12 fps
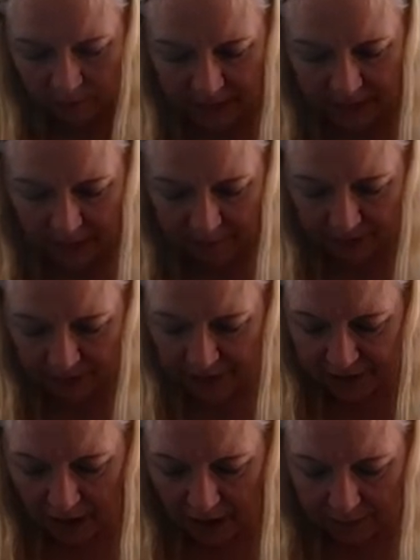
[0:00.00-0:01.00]
damp at the
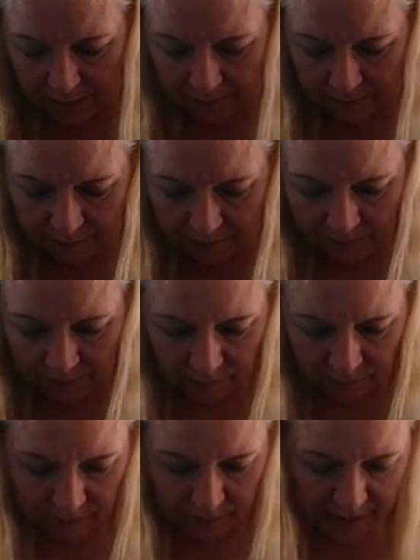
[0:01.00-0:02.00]
top
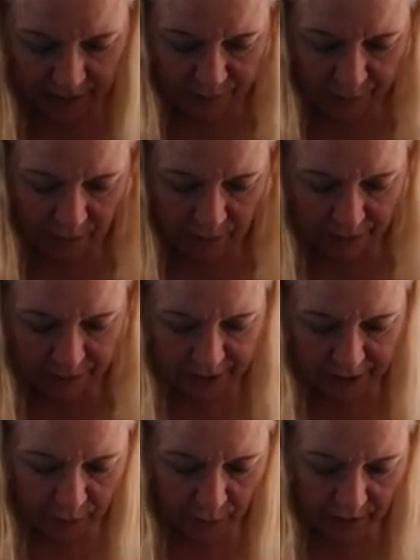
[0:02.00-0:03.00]
and spray them with the
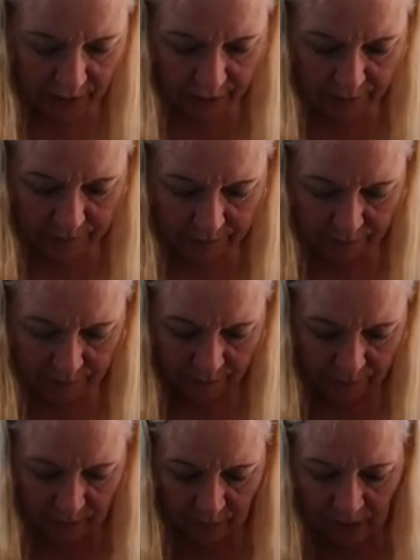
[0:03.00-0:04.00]
sprayer.
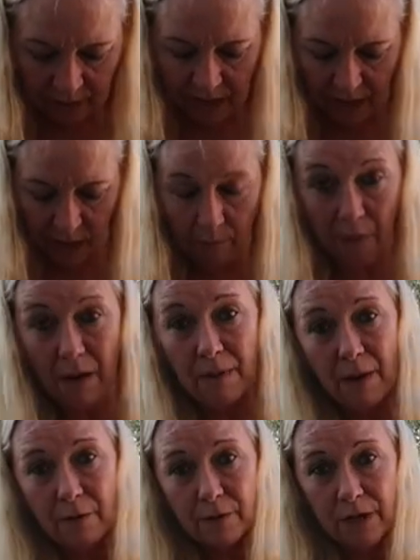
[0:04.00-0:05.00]
Now, my
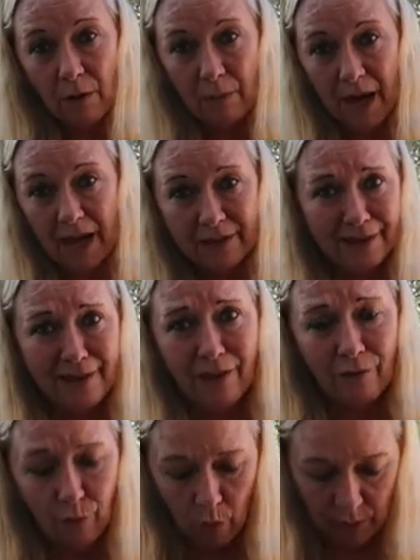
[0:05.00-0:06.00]
peppers out back, they
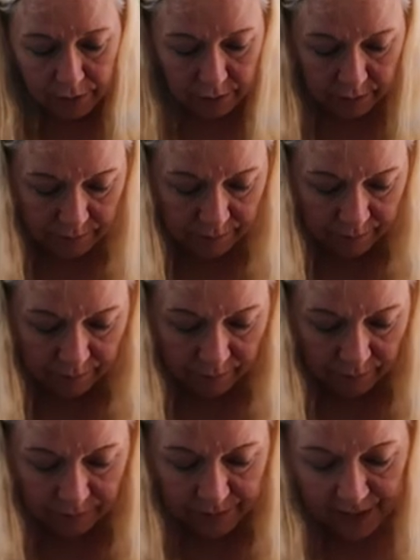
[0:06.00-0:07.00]
love water
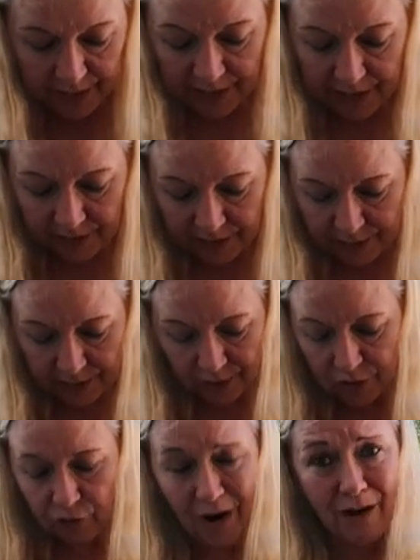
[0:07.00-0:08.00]
they could
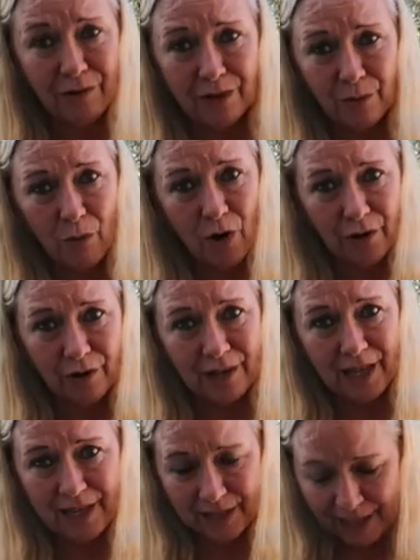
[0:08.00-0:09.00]
drown in water and
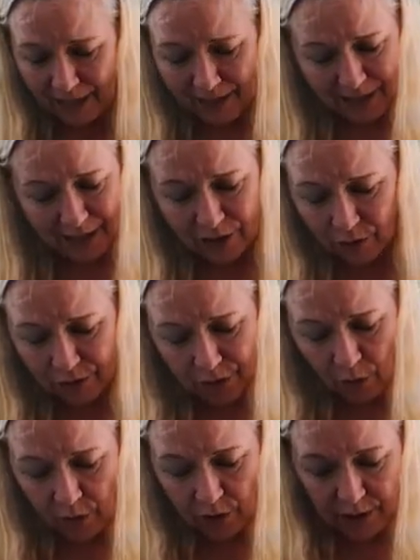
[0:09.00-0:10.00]
they, they, they do
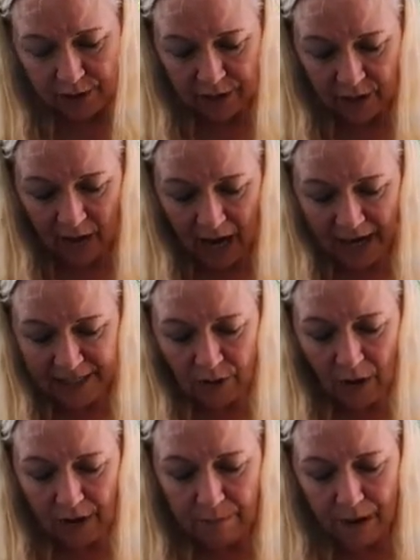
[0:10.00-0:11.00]
so good. I still
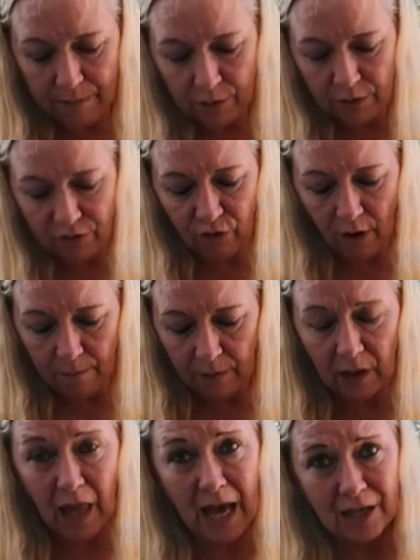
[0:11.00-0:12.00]
had peppers from
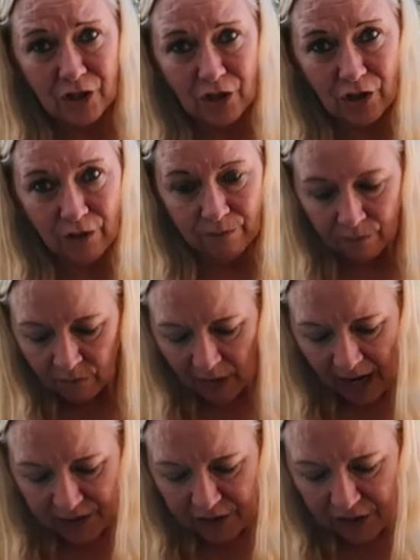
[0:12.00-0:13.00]
last year.
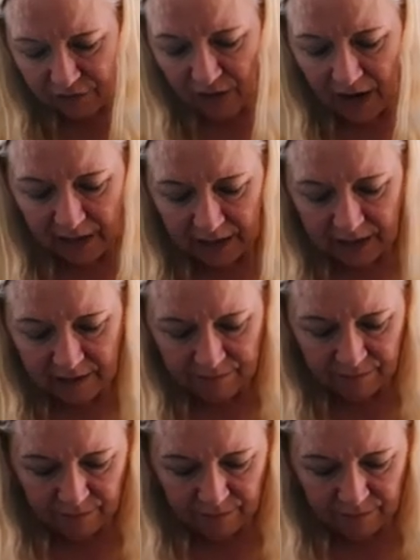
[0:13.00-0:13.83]
I just finally,